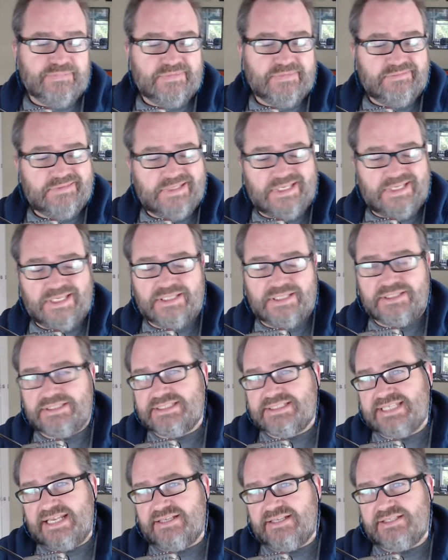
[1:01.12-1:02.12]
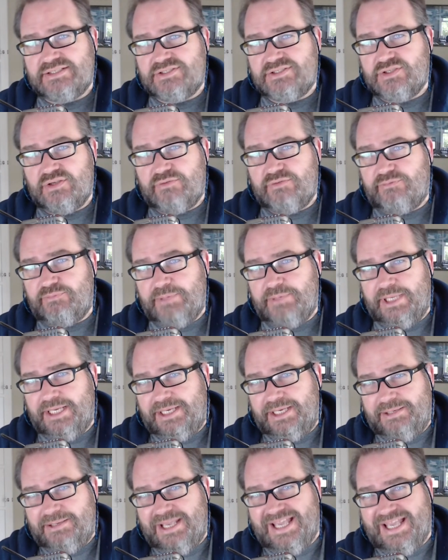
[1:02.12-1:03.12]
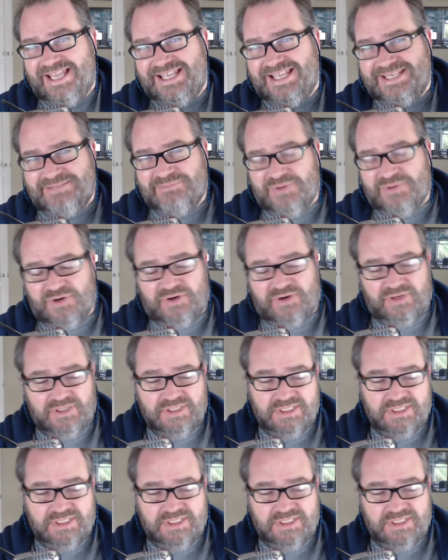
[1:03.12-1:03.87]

Nah, the sound doesn't do it for me anymore,